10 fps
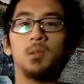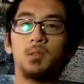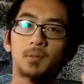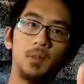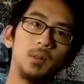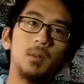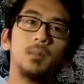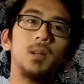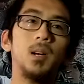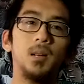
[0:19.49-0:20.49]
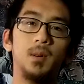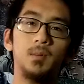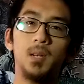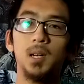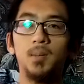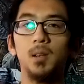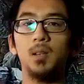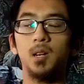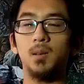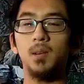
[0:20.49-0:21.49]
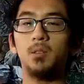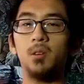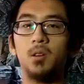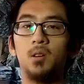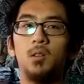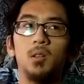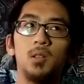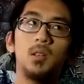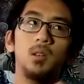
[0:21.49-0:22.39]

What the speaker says: So if you don't know what I'm talking about a documentary called